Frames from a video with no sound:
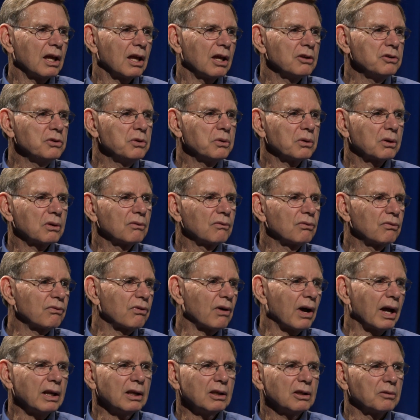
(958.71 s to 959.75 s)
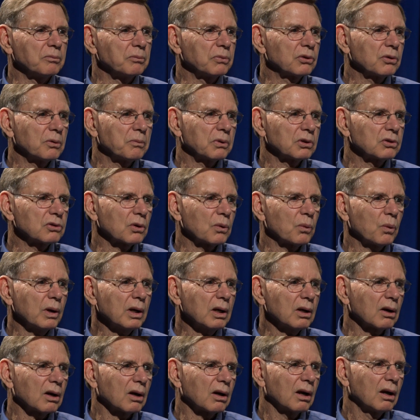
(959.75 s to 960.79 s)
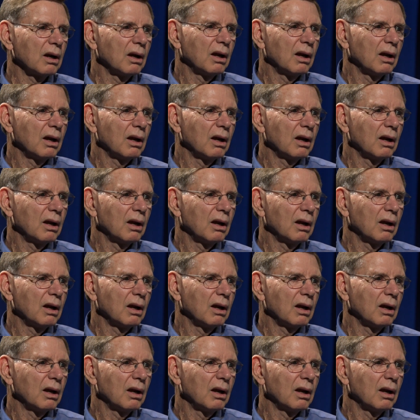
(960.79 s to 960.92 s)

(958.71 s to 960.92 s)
and you can find them so much quicker.